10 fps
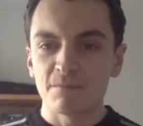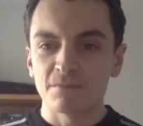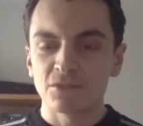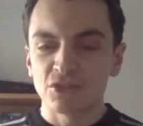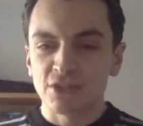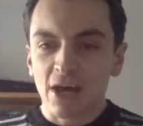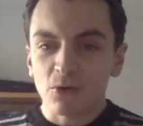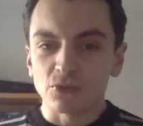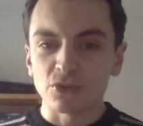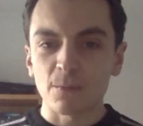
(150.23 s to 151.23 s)
to
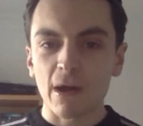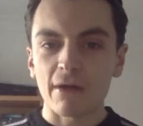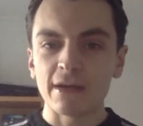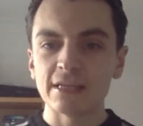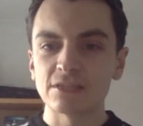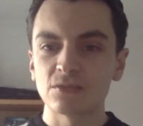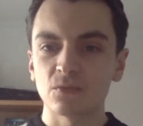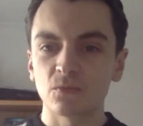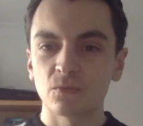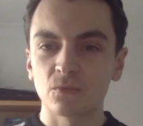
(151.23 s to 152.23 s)
tell us about his
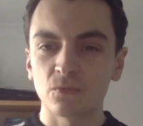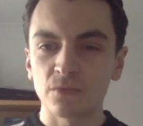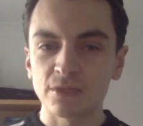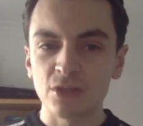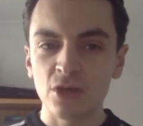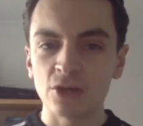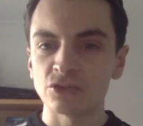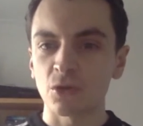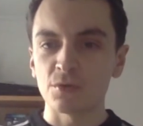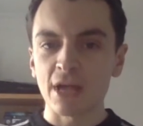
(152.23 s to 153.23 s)
return.
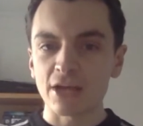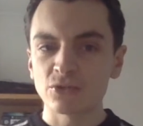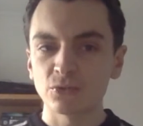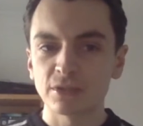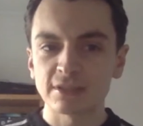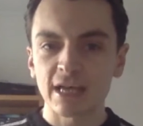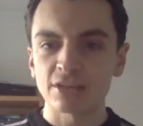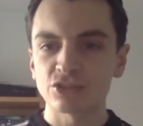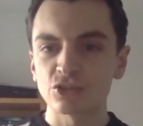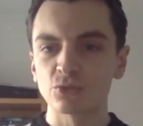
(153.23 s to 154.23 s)
So natural
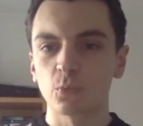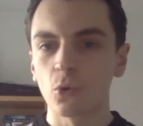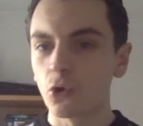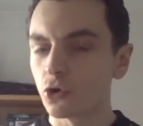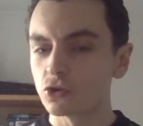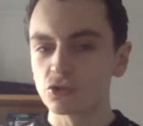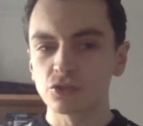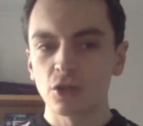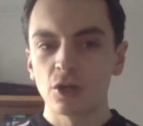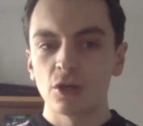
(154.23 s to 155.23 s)
disasters,
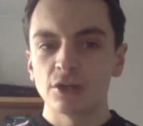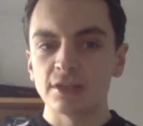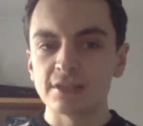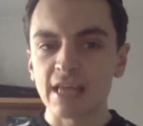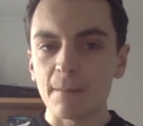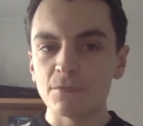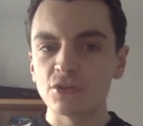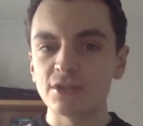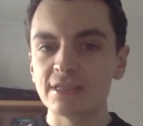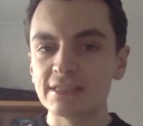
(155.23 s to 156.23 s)
wars,
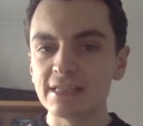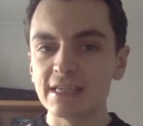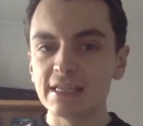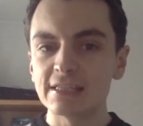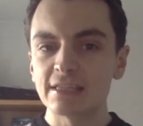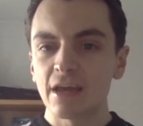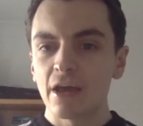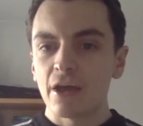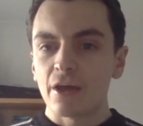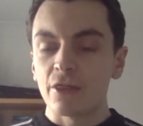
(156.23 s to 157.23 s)
deception, disease,
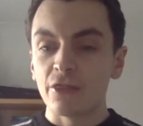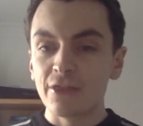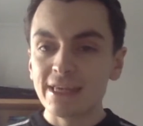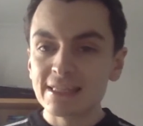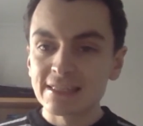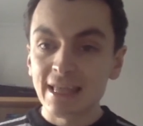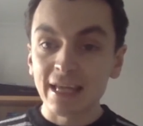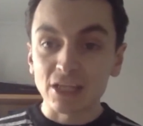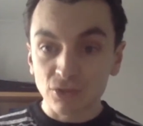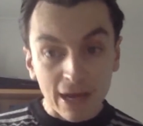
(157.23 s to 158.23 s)
these
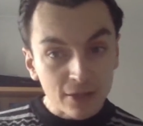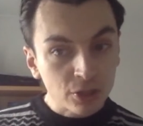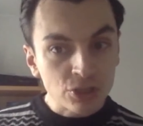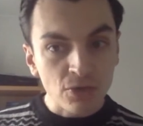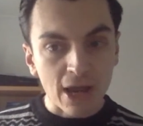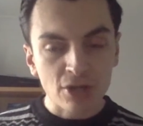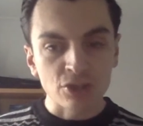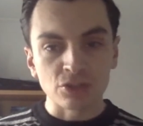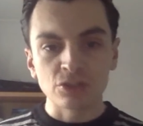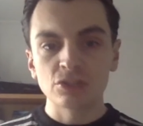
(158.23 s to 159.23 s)
things, like the
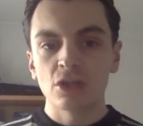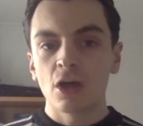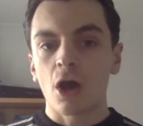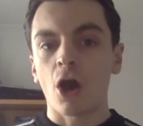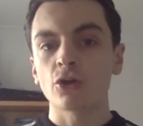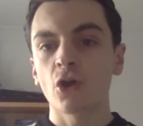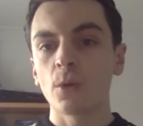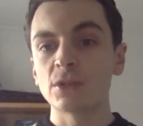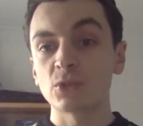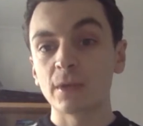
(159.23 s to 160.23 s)
contractions, are
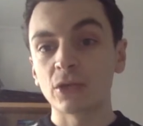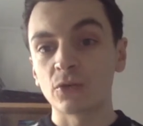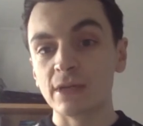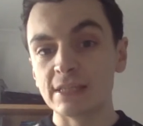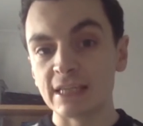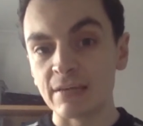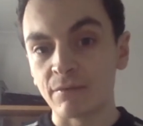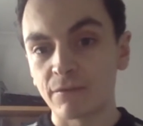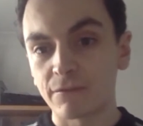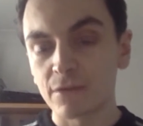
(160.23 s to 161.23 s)
going to increase in
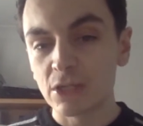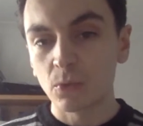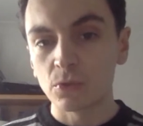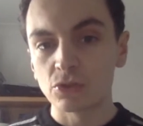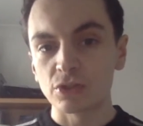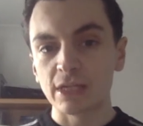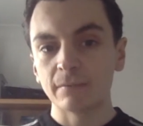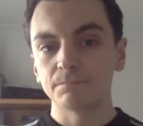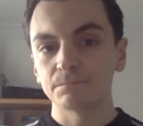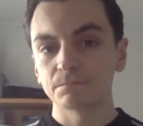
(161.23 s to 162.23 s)
frequency
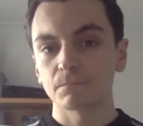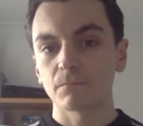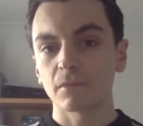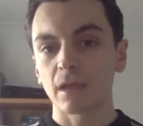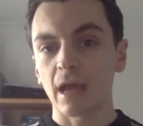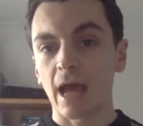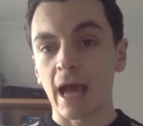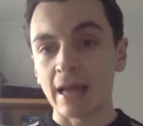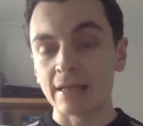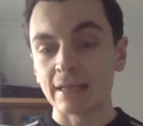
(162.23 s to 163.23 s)

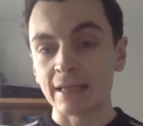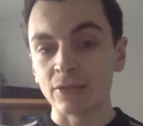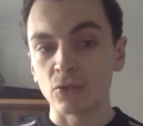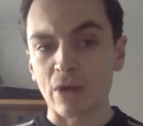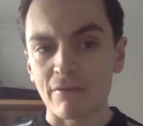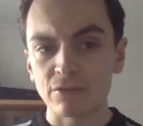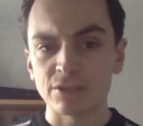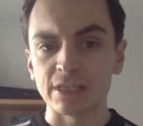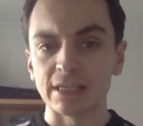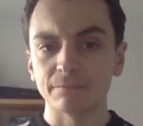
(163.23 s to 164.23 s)
and in
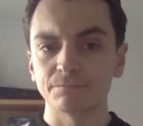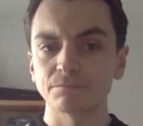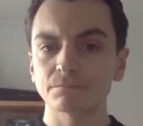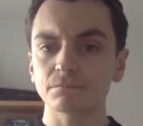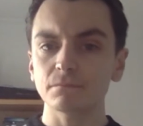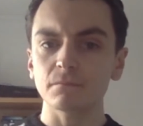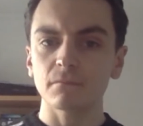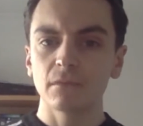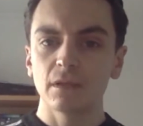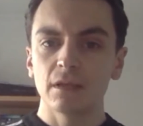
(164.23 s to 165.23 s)
gravity.
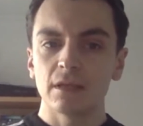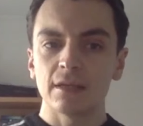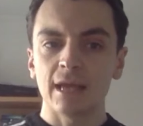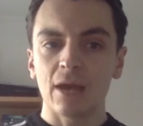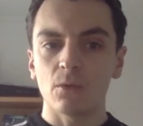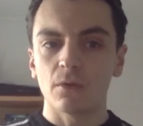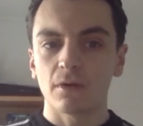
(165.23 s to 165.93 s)
Now,